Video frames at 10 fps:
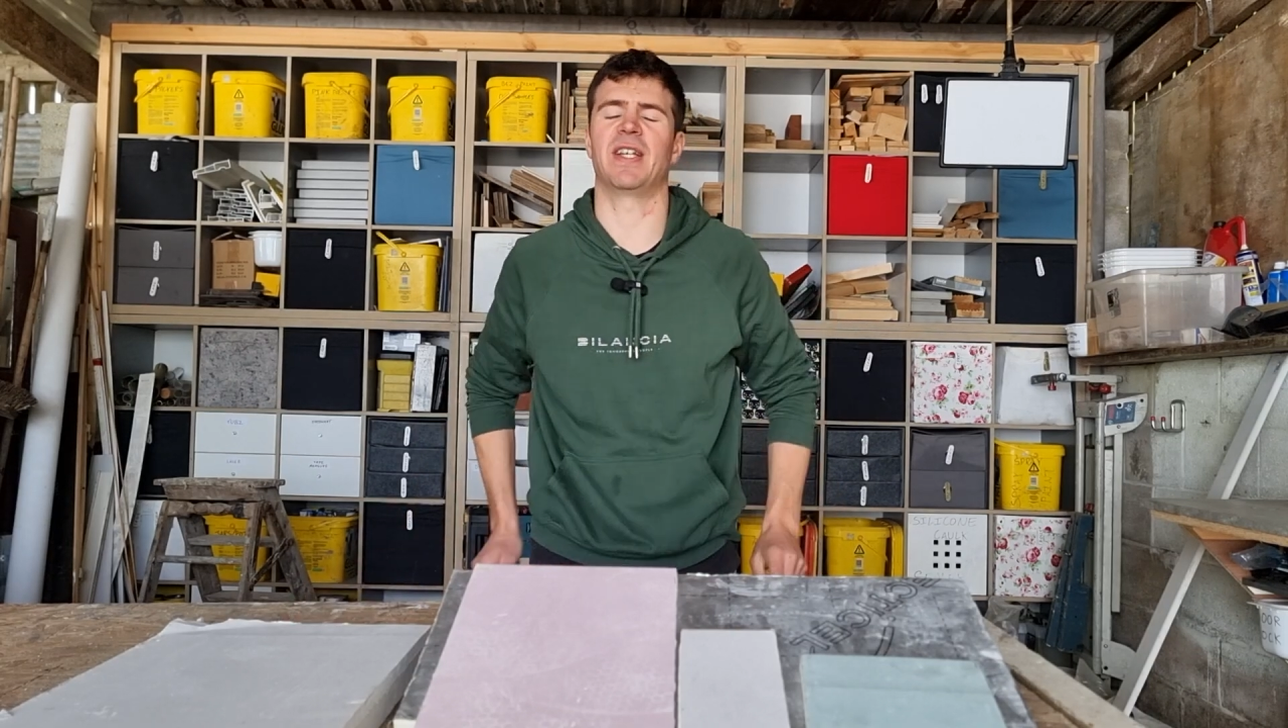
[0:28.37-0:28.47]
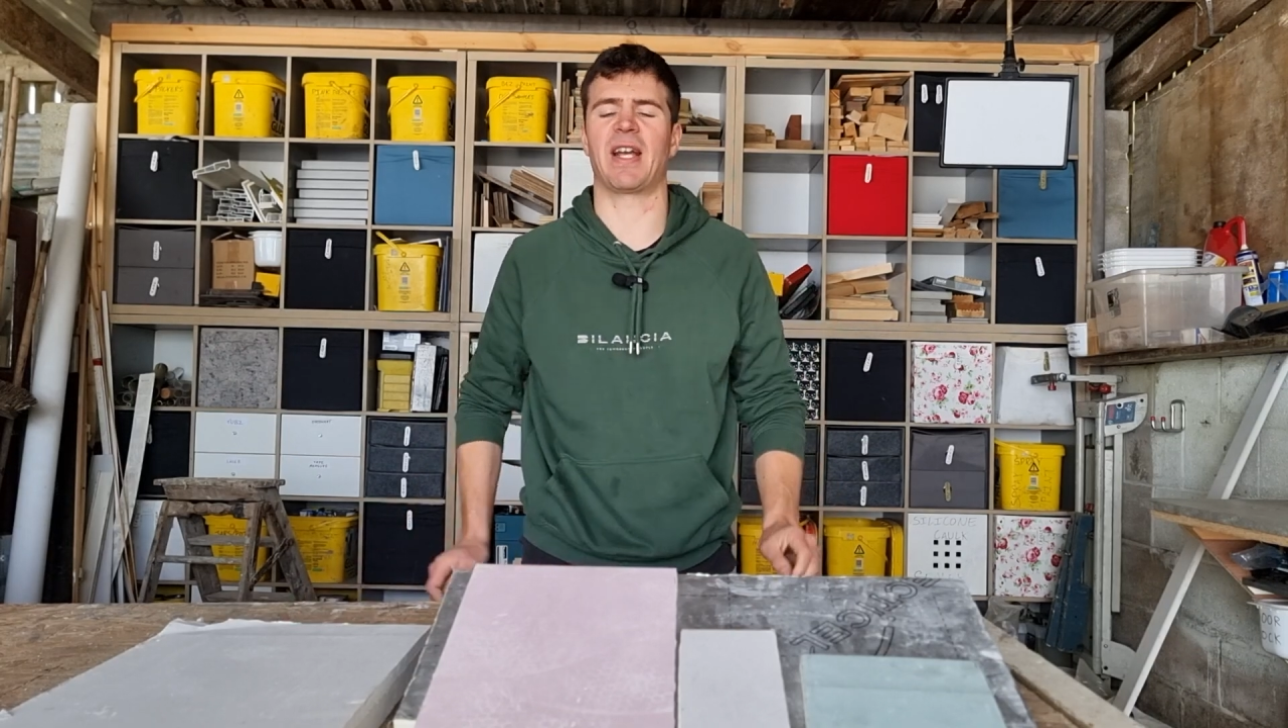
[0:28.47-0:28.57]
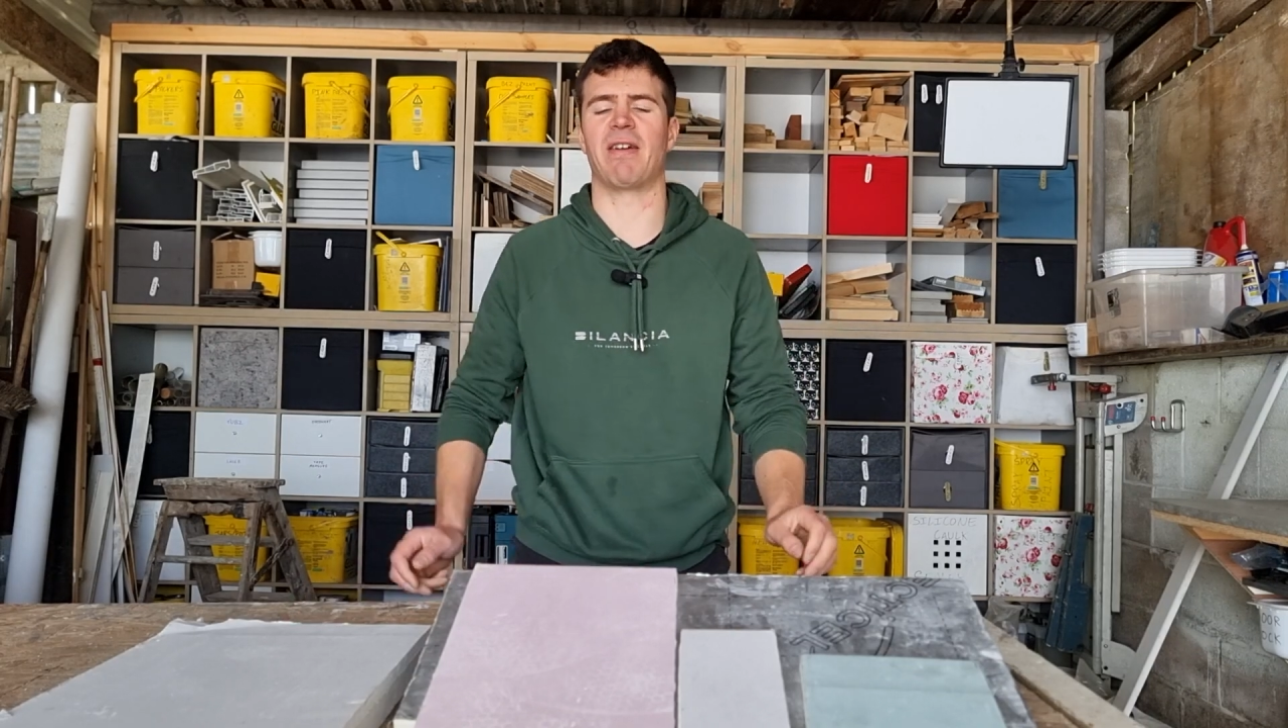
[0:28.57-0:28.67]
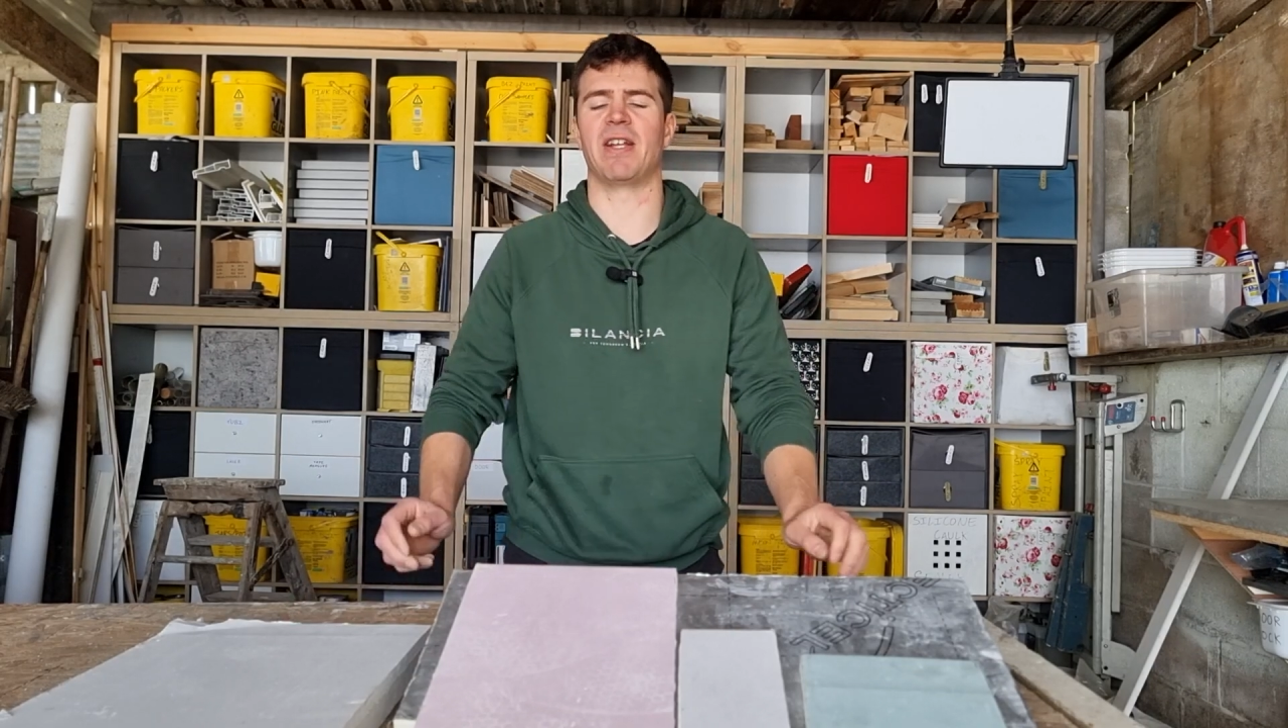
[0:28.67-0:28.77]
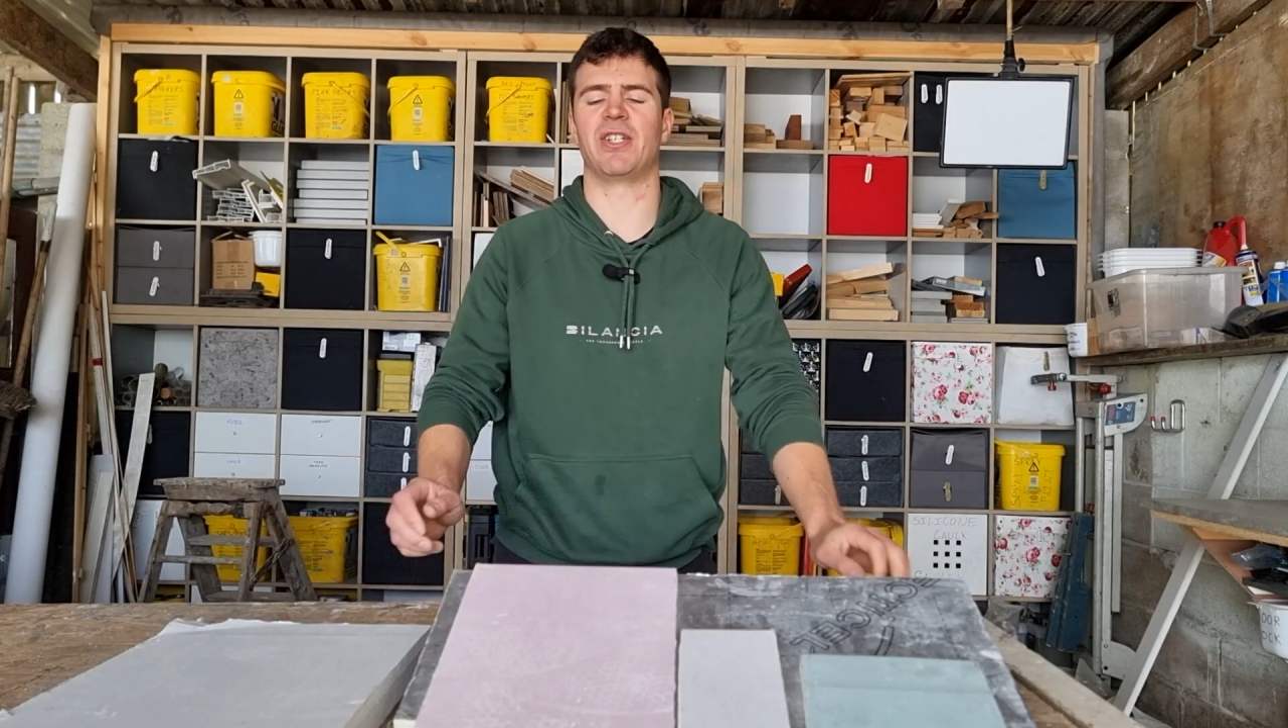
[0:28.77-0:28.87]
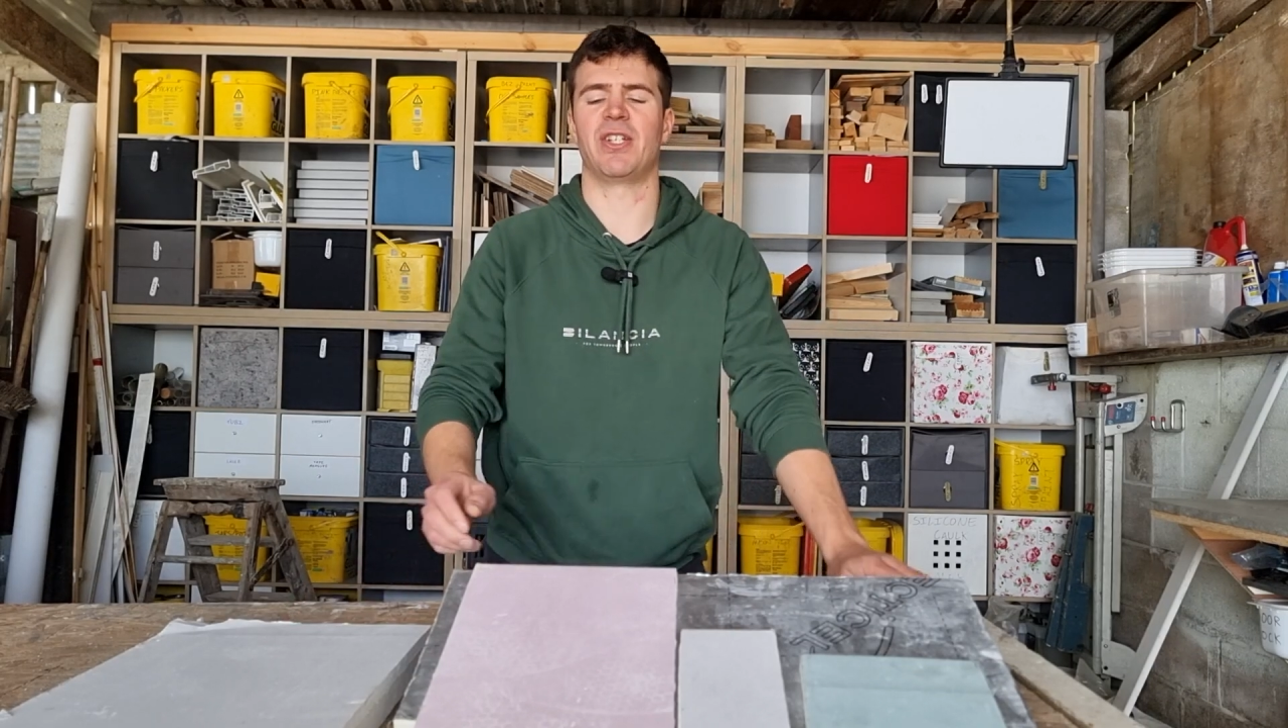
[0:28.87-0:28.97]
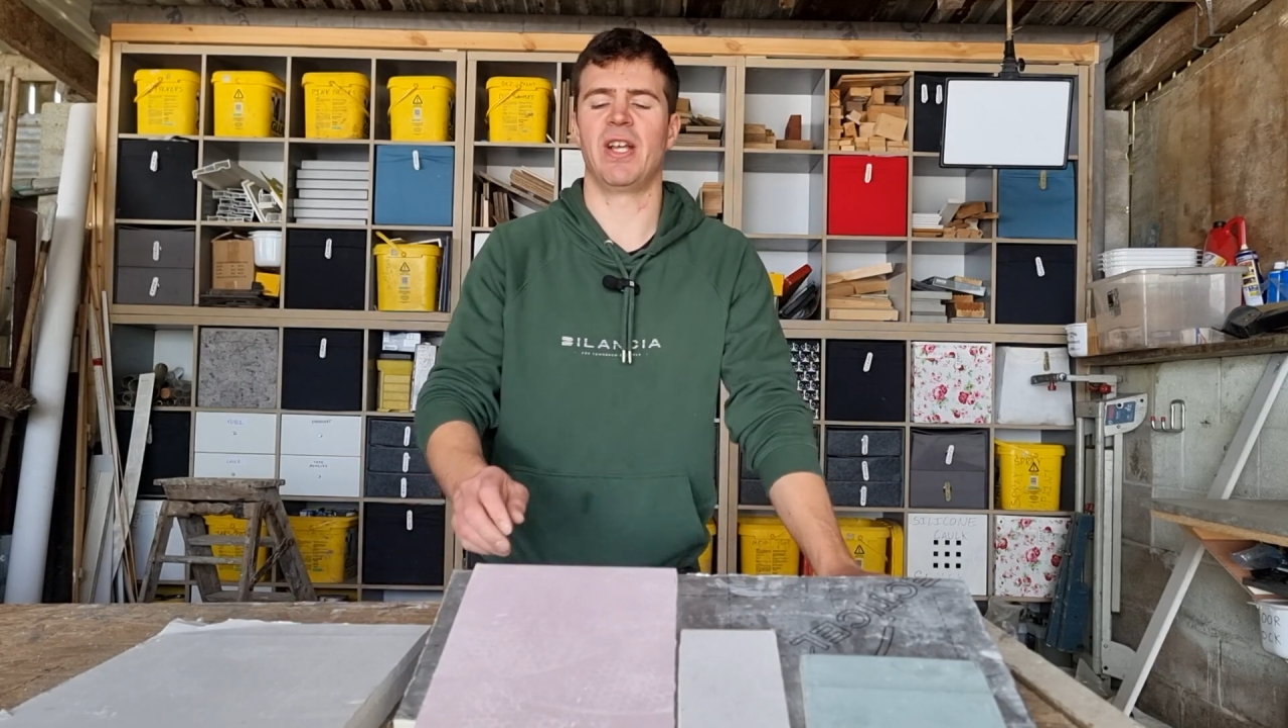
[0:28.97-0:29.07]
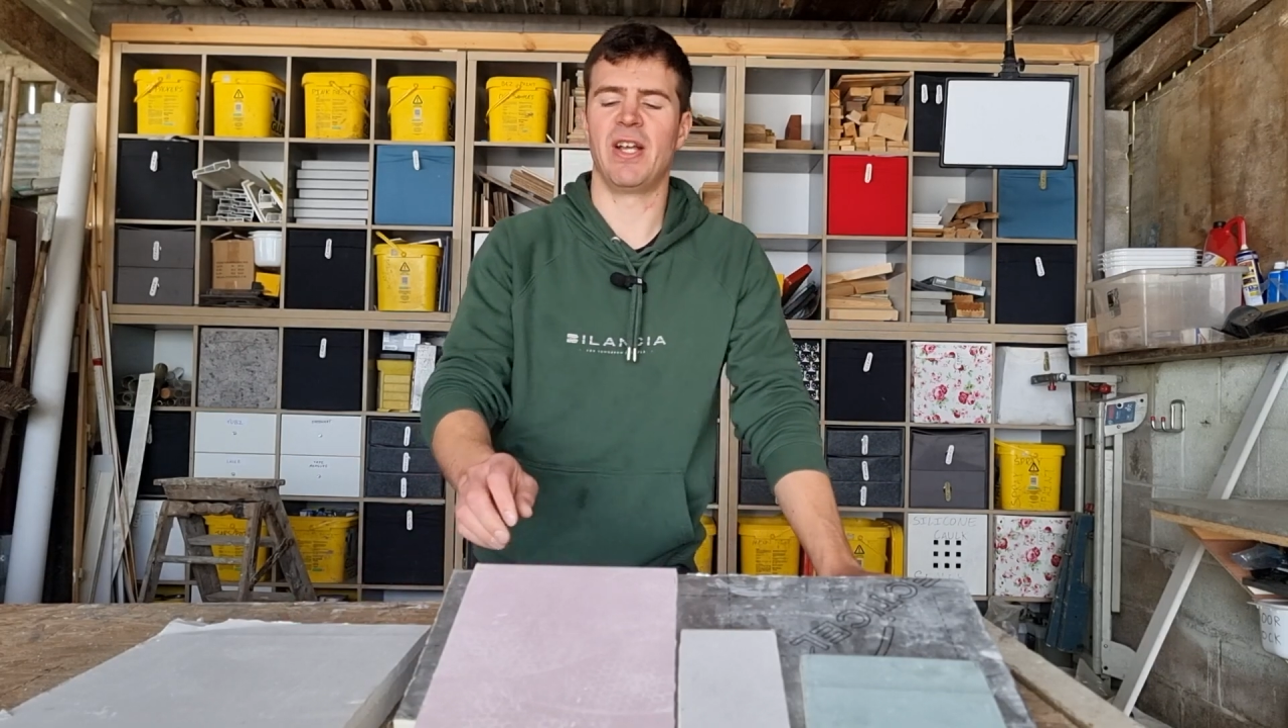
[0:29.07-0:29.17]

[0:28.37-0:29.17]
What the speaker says: a garage,